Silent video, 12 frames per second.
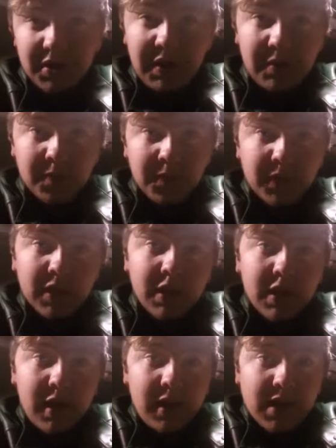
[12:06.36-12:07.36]
hood,
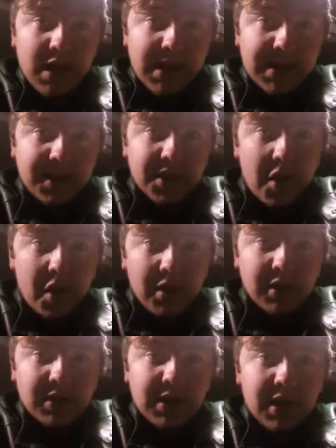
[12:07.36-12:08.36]
and
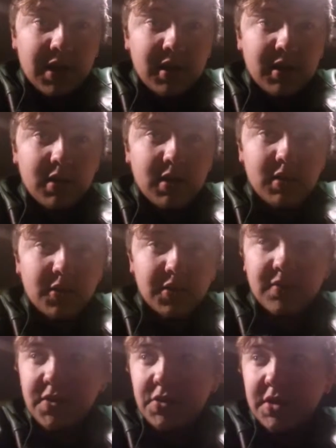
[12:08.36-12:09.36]

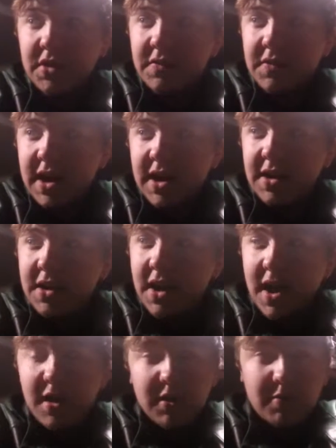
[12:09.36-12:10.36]
those of you that have got it,
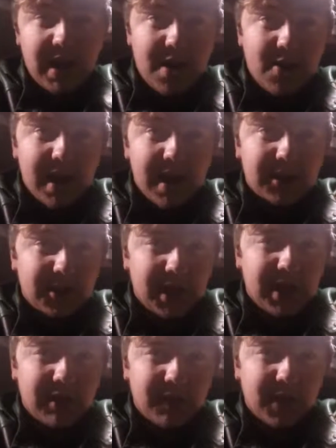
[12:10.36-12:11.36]
the battery
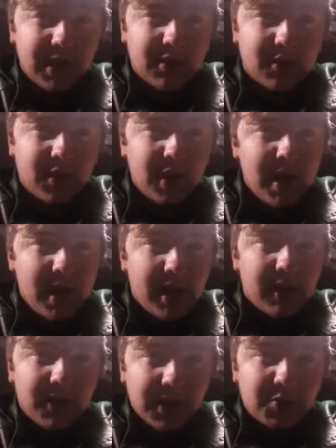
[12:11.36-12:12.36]
actually in the vehicle,
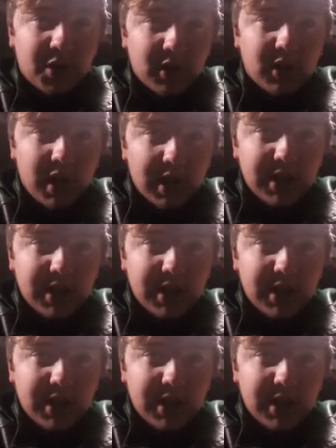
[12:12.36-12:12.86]
have this part a lot